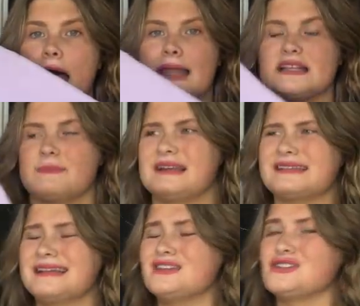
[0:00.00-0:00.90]
And it's
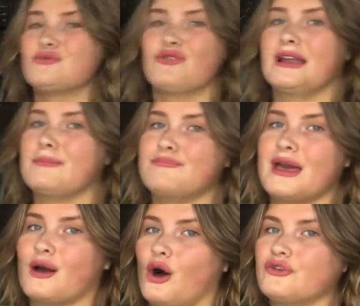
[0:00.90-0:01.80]
basically just a really
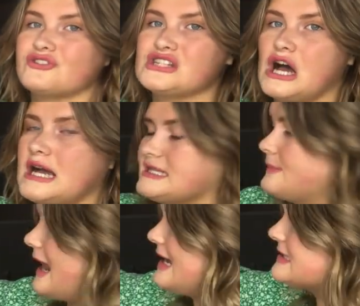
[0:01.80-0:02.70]
big
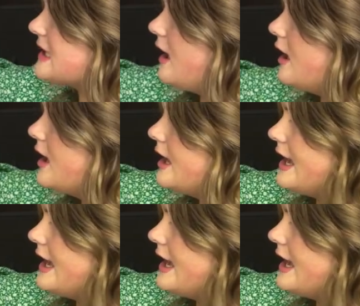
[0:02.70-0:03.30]
oversized blazer.